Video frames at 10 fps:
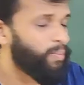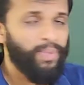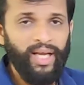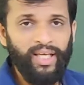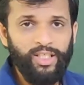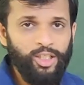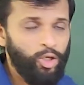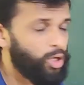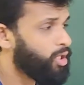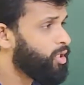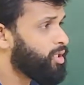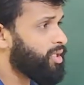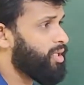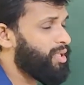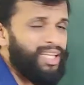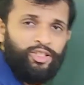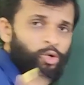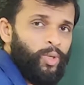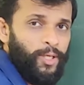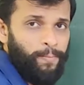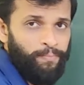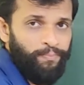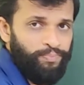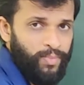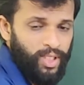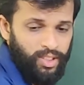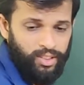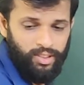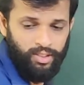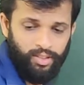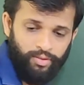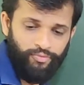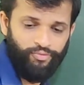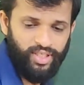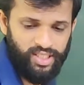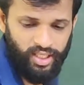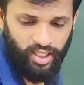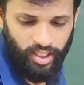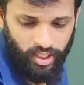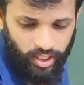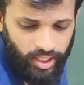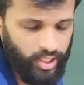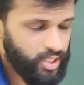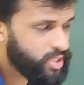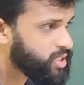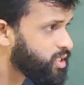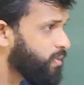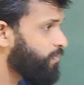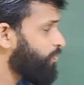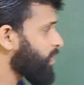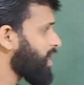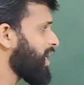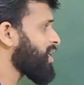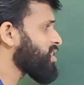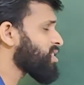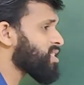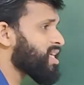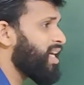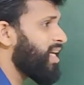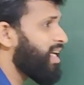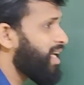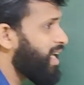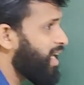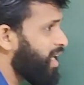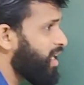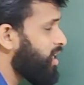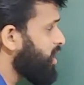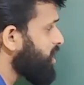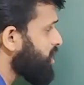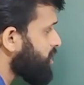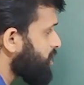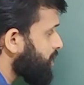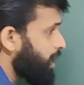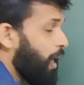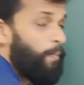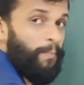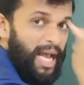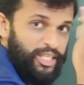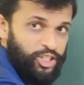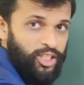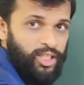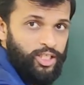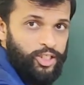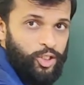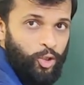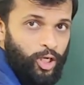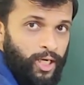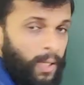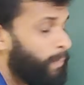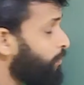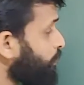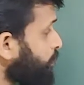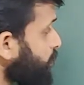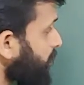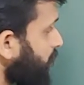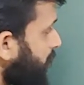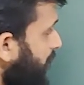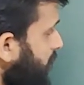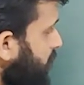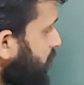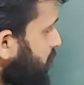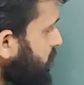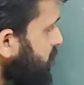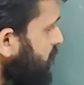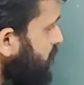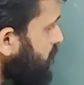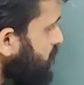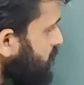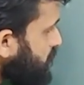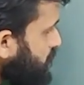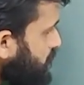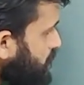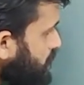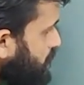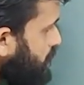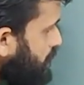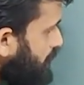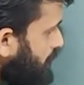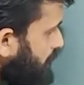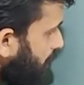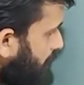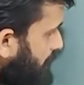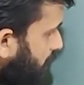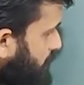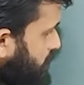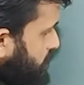brackets and all. Let's not worry. First thing is, let us try and imagine this, okay, that this is like an egg,